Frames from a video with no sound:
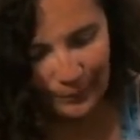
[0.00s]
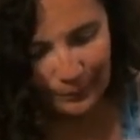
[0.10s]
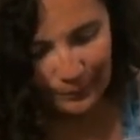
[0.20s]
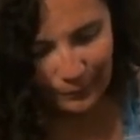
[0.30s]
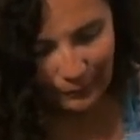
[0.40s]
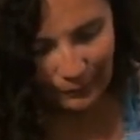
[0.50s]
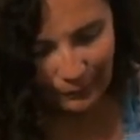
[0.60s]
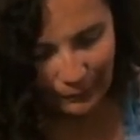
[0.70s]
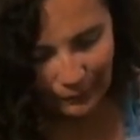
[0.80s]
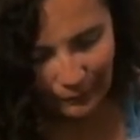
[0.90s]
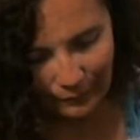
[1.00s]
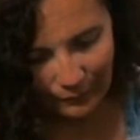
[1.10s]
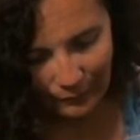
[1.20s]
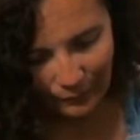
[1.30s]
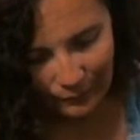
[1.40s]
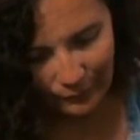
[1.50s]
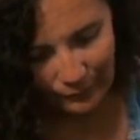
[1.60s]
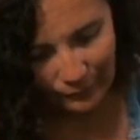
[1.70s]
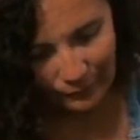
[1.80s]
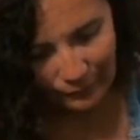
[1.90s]

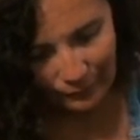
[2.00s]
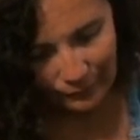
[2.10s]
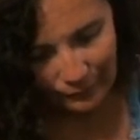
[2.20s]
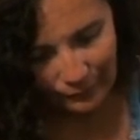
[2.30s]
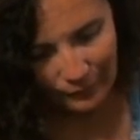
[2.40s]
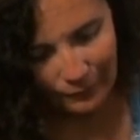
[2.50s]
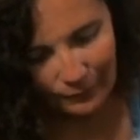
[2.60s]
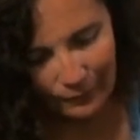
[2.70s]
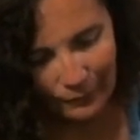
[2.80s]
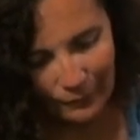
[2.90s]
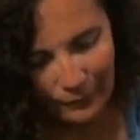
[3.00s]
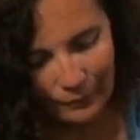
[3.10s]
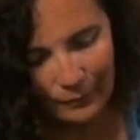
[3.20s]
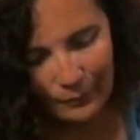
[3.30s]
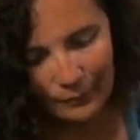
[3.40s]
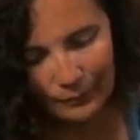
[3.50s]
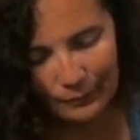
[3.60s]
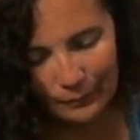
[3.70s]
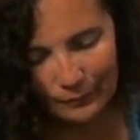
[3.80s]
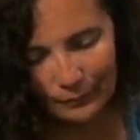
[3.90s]

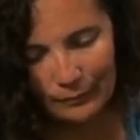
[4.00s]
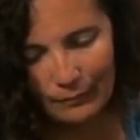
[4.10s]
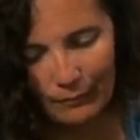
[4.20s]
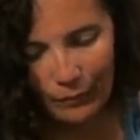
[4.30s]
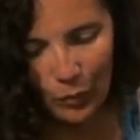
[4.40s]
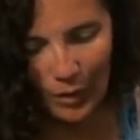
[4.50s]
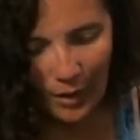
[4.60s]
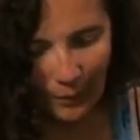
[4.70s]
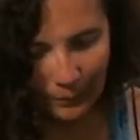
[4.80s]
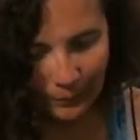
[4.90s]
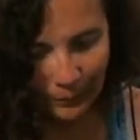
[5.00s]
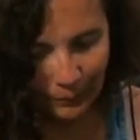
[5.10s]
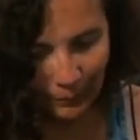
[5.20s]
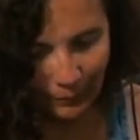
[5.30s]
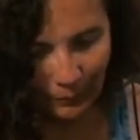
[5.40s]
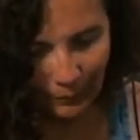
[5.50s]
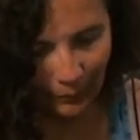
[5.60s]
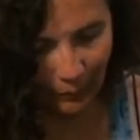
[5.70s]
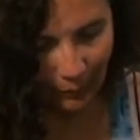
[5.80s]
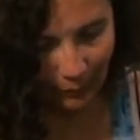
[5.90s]
[no speech]